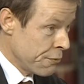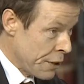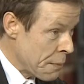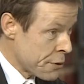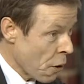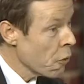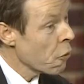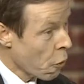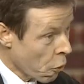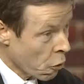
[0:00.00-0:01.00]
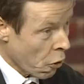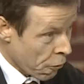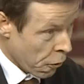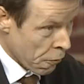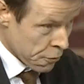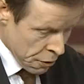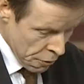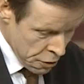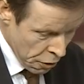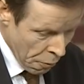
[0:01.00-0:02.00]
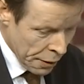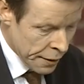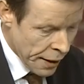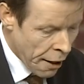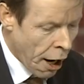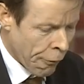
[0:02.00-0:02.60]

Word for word: dibs on all for, to, to complete that.